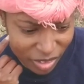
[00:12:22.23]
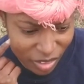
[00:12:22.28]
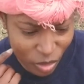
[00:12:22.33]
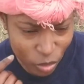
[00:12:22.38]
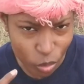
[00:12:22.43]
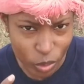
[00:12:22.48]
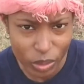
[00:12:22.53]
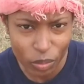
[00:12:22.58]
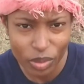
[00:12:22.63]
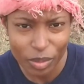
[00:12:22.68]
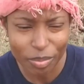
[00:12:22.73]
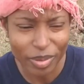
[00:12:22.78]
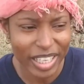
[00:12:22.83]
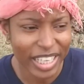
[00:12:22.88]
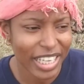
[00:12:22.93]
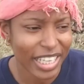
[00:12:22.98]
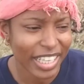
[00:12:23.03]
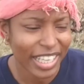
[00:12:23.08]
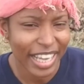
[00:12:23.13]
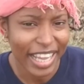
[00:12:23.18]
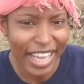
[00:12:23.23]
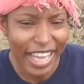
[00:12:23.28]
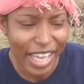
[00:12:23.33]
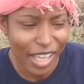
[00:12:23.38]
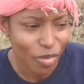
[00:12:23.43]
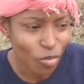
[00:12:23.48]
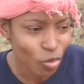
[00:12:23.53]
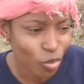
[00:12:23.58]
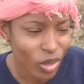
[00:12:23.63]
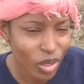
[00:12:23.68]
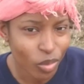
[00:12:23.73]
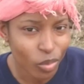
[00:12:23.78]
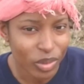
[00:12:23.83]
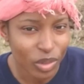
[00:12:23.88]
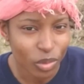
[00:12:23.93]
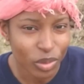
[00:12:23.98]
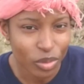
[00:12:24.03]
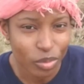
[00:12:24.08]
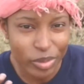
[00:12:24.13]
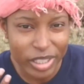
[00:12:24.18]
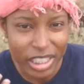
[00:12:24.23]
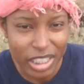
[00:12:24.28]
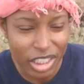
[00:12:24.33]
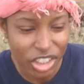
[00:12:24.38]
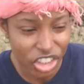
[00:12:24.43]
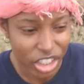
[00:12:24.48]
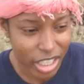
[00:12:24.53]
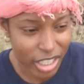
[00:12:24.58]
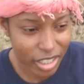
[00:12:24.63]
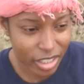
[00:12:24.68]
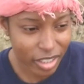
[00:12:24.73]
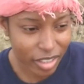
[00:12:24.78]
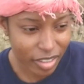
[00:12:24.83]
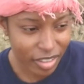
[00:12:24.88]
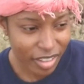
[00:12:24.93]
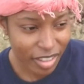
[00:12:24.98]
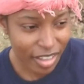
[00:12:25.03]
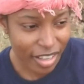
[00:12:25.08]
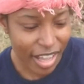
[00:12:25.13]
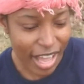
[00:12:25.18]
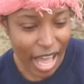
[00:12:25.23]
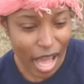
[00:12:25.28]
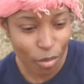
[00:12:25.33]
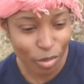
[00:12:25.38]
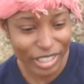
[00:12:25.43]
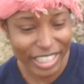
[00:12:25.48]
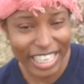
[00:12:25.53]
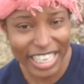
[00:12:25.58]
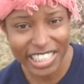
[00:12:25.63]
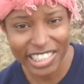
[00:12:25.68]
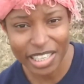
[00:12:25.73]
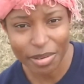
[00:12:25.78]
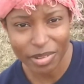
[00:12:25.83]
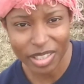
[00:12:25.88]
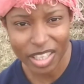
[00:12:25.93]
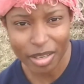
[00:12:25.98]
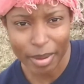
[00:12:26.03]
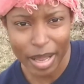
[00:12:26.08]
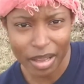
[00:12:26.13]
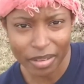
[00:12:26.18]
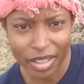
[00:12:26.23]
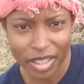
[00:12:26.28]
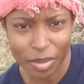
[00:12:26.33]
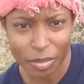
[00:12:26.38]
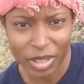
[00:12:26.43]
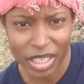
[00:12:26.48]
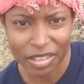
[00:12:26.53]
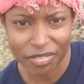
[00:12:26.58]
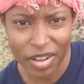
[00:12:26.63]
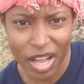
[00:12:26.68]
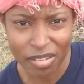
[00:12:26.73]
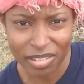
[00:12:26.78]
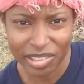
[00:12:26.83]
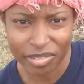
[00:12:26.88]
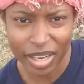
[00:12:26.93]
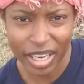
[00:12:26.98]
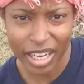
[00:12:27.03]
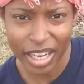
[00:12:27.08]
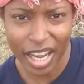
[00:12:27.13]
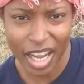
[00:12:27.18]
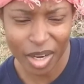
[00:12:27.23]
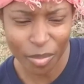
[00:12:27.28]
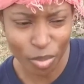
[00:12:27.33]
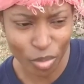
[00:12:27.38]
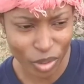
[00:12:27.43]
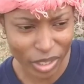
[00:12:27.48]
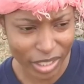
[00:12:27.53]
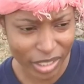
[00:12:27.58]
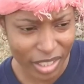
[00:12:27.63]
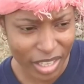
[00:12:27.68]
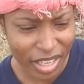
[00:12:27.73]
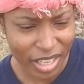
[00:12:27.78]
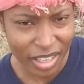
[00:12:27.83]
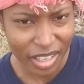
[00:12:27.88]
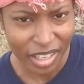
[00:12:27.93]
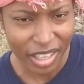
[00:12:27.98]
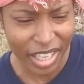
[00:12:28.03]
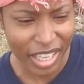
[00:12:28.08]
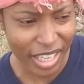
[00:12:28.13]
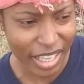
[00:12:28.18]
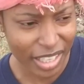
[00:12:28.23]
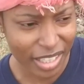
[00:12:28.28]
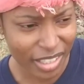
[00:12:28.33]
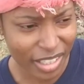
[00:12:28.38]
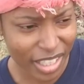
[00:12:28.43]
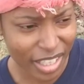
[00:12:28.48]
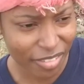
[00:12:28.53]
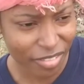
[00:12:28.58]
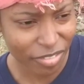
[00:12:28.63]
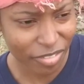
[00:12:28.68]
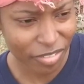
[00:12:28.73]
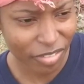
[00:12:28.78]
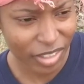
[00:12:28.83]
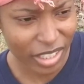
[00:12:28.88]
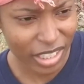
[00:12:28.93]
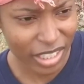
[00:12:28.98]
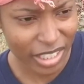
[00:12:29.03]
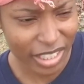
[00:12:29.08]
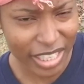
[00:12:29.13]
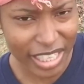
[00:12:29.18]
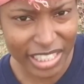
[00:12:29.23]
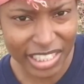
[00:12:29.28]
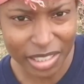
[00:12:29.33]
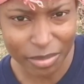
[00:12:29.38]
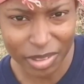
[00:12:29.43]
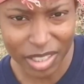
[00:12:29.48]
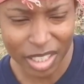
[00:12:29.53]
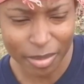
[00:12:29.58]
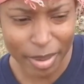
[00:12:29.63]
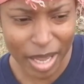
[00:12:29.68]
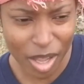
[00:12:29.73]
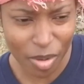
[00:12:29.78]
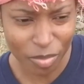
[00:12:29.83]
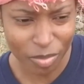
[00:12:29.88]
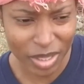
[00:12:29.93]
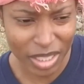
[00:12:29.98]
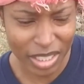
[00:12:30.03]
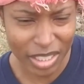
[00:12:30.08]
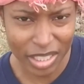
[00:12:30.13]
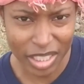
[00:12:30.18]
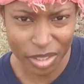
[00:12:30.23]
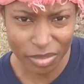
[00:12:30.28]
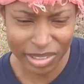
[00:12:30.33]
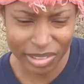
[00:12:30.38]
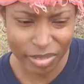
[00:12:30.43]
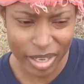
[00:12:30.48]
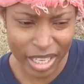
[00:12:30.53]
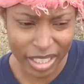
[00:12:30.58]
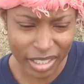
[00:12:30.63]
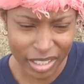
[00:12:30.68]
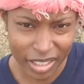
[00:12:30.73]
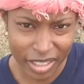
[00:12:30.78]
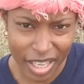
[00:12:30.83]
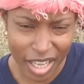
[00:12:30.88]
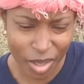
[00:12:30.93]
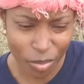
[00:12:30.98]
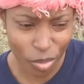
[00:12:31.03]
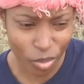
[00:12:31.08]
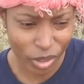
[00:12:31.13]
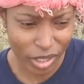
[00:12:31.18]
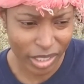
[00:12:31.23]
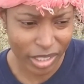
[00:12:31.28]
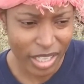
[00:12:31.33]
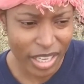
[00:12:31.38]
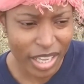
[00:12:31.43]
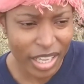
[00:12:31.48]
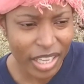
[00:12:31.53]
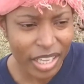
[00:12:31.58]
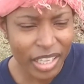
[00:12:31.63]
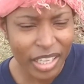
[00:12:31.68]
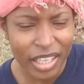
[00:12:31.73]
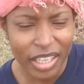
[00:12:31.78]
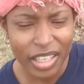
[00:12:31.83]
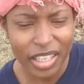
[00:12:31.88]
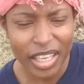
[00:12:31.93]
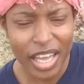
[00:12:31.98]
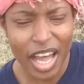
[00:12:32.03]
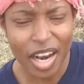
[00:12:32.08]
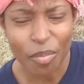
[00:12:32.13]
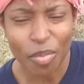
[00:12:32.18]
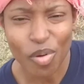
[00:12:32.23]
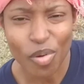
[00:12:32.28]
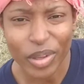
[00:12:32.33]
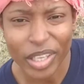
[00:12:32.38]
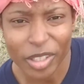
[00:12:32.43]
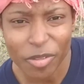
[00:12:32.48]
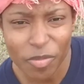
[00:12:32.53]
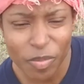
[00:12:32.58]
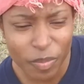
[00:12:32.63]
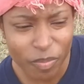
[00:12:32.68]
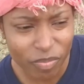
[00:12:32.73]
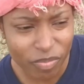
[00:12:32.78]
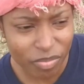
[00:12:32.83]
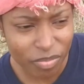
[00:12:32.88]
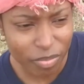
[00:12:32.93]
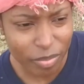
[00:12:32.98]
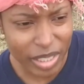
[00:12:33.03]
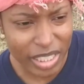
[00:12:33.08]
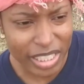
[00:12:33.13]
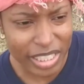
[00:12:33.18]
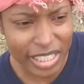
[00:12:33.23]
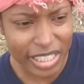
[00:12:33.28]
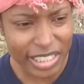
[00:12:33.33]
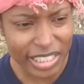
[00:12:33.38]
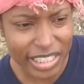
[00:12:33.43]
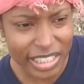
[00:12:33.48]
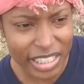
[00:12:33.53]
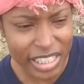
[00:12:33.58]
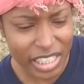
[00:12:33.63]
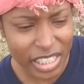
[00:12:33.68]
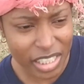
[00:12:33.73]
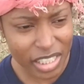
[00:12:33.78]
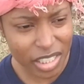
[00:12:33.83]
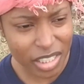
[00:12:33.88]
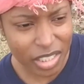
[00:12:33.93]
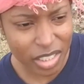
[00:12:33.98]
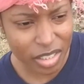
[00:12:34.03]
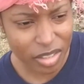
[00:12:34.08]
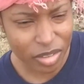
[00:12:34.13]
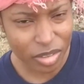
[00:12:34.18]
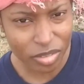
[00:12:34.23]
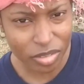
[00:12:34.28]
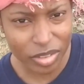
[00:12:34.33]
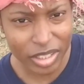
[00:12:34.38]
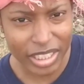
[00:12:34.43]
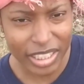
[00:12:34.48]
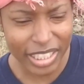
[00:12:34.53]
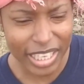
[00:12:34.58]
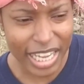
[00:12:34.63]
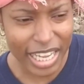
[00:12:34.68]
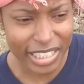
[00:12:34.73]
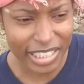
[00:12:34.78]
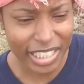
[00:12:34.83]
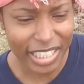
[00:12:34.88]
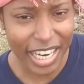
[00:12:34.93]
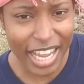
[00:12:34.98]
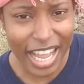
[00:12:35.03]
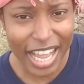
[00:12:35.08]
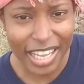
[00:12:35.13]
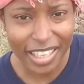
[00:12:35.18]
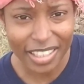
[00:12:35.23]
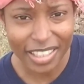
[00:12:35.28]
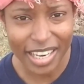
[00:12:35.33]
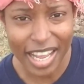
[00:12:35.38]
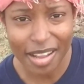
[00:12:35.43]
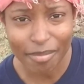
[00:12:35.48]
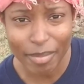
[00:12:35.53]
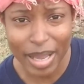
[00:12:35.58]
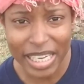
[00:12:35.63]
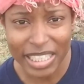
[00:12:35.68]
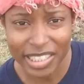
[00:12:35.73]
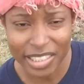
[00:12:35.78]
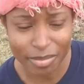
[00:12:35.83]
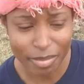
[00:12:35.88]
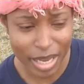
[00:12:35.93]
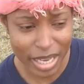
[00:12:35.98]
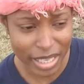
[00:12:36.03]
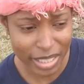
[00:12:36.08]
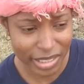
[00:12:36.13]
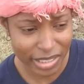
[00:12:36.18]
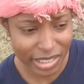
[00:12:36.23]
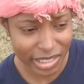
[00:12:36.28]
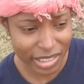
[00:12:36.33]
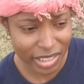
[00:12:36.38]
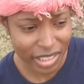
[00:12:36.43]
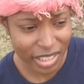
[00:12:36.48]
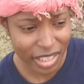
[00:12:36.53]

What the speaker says: We were playing a game where we would read each other. I would guess something about him, and if I was right, I got a point. And if he guessed something about me and it was right, he got a point. He got a point because he realized that I did not maximize.